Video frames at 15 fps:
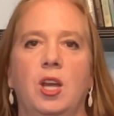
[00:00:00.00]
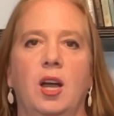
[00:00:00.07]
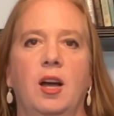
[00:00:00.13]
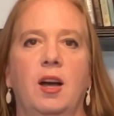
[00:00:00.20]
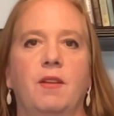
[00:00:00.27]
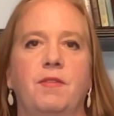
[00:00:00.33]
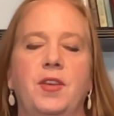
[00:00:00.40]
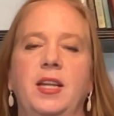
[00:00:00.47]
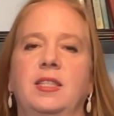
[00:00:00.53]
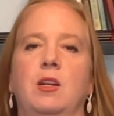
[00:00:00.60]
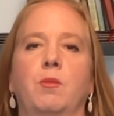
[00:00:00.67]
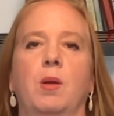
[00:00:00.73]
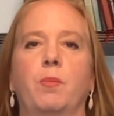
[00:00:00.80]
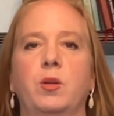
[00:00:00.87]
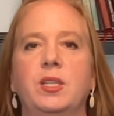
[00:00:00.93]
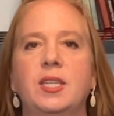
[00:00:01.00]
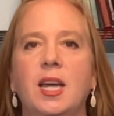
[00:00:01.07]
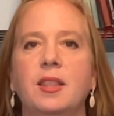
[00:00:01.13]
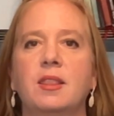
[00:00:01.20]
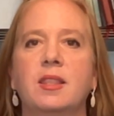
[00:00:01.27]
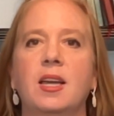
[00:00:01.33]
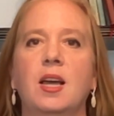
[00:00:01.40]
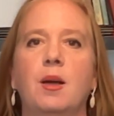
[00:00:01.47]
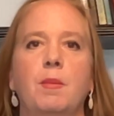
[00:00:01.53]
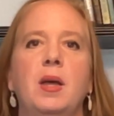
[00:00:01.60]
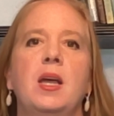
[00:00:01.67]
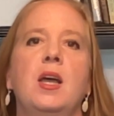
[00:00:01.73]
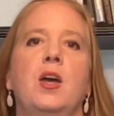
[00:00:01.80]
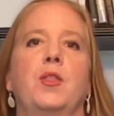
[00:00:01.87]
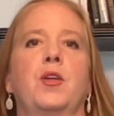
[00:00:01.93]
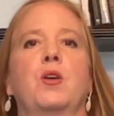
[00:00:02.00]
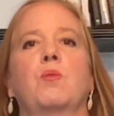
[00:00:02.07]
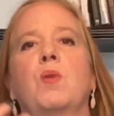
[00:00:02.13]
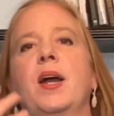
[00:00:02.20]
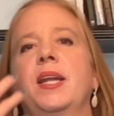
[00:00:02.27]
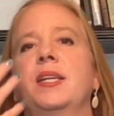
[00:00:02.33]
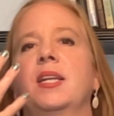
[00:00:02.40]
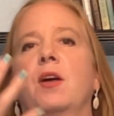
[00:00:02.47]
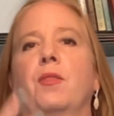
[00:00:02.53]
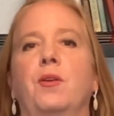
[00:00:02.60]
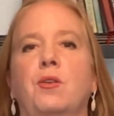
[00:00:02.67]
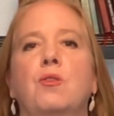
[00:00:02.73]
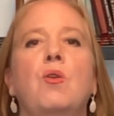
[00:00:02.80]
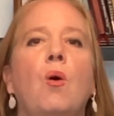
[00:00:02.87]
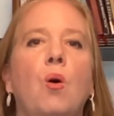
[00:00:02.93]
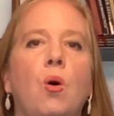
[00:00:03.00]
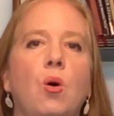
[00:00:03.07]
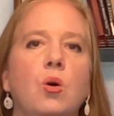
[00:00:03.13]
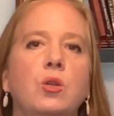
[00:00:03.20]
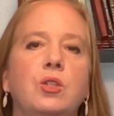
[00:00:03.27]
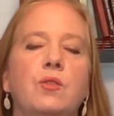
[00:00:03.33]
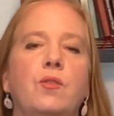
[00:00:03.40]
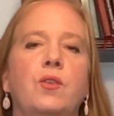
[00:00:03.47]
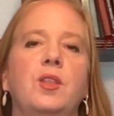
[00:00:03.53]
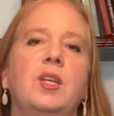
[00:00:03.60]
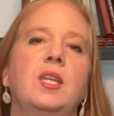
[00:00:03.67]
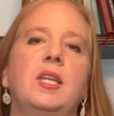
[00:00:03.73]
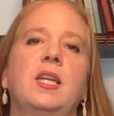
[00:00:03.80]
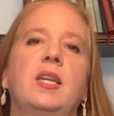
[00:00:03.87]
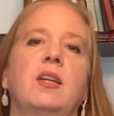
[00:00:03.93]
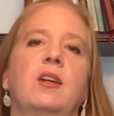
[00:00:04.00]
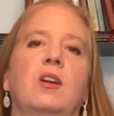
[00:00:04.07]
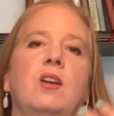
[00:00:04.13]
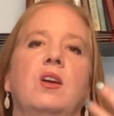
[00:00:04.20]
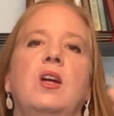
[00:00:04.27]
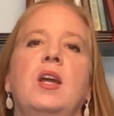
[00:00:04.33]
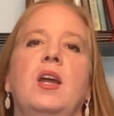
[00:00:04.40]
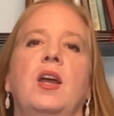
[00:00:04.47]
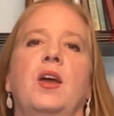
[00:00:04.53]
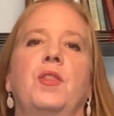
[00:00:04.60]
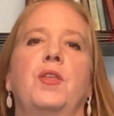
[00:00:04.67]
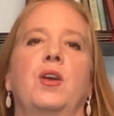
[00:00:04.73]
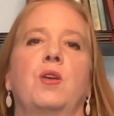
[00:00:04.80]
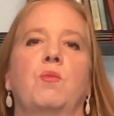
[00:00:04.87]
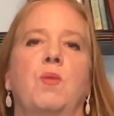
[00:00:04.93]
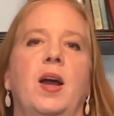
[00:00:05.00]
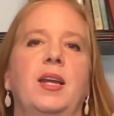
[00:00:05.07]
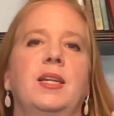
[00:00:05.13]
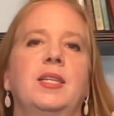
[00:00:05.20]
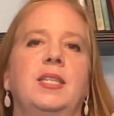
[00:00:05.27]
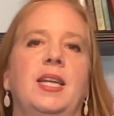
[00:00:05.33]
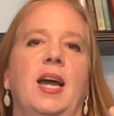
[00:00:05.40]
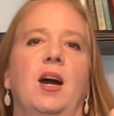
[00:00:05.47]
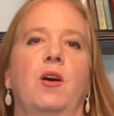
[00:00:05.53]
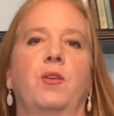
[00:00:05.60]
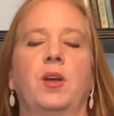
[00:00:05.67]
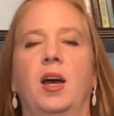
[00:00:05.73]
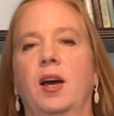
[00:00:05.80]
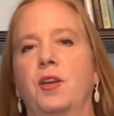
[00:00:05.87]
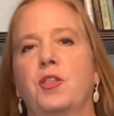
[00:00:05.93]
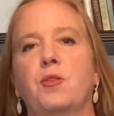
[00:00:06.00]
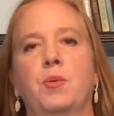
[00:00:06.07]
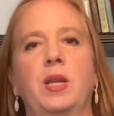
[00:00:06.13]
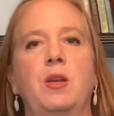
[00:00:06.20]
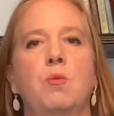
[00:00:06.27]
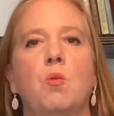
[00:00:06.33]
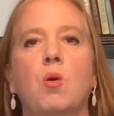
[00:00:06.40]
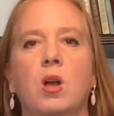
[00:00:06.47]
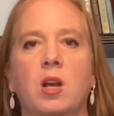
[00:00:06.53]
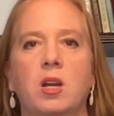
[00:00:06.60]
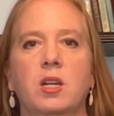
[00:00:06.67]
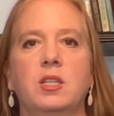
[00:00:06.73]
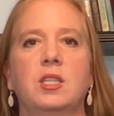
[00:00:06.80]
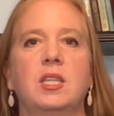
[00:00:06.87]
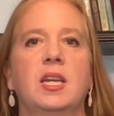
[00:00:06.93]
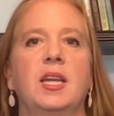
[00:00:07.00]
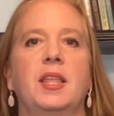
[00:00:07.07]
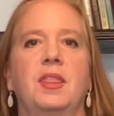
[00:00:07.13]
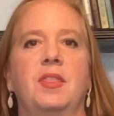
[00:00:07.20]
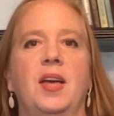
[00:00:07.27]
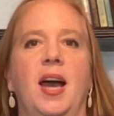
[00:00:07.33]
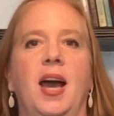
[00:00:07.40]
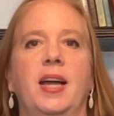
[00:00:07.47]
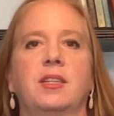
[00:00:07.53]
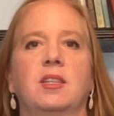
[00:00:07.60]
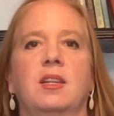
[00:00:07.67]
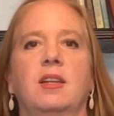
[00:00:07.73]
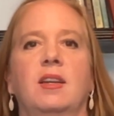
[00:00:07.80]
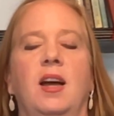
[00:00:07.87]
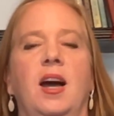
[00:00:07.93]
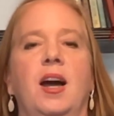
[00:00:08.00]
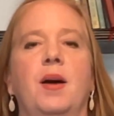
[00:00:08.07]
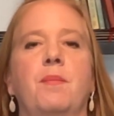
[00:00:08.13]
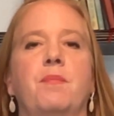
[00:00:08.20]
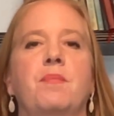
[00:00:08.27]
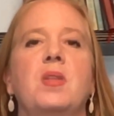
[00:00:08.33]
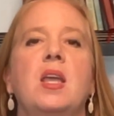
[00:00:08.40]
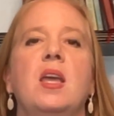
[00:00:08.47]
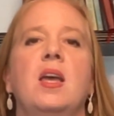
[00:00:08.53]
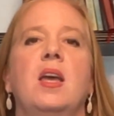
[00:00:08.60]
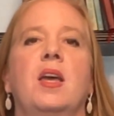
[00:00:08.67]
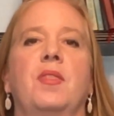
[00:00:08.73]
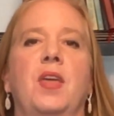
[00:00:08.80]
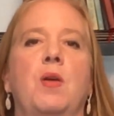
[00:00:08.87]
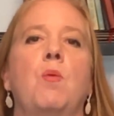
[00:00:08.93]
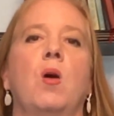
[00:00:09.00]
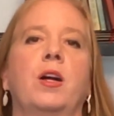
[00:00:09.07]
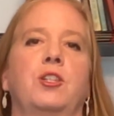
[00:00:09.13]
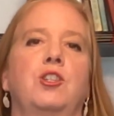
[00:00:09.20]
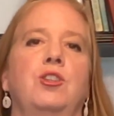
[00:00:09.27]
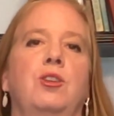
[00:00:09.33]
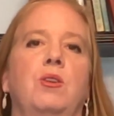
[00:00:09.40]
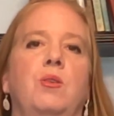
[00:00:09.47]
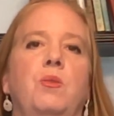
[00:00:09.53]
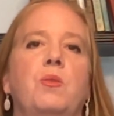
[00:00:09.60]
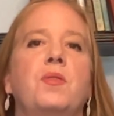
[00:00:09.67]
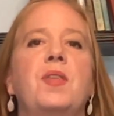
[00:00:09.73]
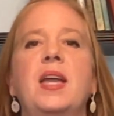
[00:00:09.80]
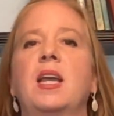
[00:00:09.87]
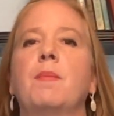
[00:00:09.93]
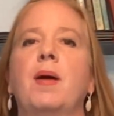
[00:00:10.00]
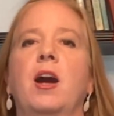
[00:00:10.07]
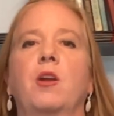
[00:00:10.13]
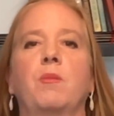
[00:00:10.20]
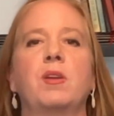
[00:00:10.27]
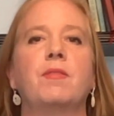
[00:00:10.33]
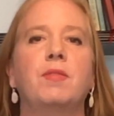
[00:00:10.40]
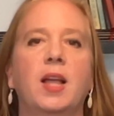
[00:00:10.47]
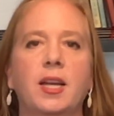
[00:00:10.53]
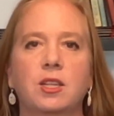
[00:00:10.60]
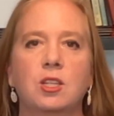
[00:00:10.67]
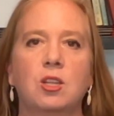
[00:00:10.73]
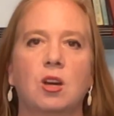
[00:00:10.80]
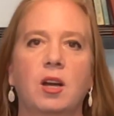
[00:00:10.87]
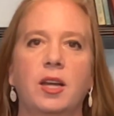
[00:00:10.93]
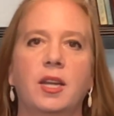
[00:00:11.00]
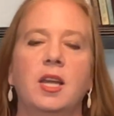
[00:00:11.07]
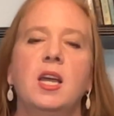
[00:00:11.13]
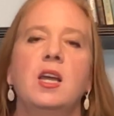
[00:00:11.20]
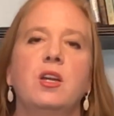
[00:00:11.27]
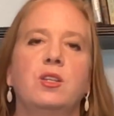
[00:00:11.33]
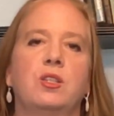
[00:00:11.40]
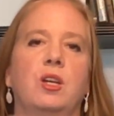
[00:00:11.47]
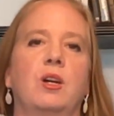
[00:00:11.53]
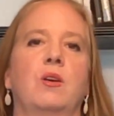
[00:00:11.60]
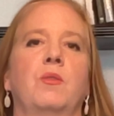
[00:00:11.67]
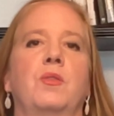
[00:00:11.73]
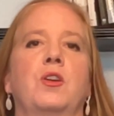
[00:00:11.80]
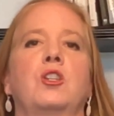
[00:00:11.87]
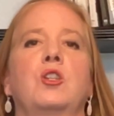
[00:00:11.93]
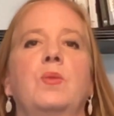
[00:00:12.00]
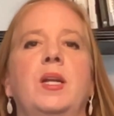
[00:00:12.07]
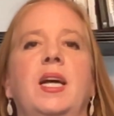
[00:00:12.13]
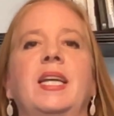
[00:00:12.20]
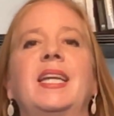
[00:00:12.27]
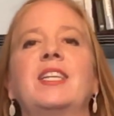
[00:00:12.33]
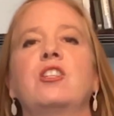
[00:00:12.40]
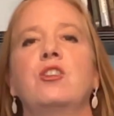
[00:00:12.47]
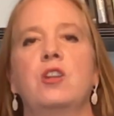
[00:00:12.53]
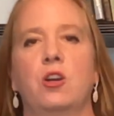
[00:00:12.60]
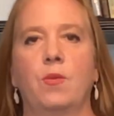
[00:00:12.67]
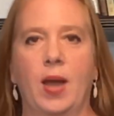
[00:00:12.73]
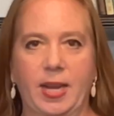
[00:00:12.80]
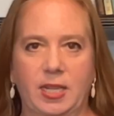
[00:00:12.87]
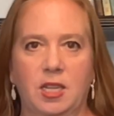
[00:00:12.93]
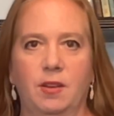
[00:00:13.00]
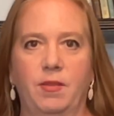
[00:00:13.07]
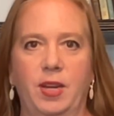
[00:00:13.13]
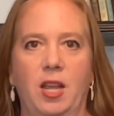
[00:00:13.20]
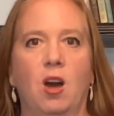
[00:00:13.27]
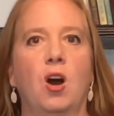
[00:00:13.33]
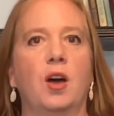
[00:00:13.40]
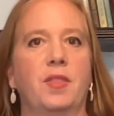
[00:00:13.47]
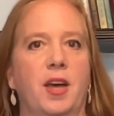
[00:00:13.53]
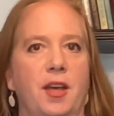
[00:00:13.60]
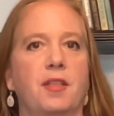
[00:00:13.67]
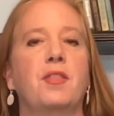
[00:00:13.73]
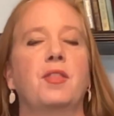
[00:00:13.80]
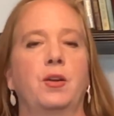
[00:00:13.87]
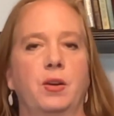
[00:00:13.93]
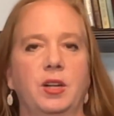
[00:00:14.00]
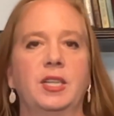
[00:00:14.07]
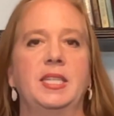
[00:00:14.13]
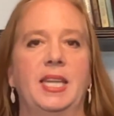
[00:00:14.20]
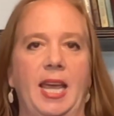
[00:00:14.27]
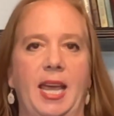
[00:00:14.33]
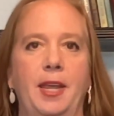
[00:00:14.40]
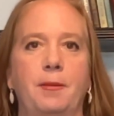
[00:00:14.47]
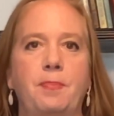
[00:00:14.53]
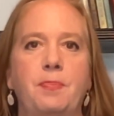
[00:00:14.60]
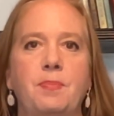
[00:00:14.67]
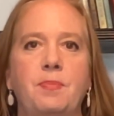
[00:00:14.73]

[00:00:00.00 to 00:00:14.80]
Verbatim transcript: of things that represent them. They're writing down their goals for the year. They're writing down 3 words that they want to think about and reflect on. So they're doing a get to know you activity on that 3rd day.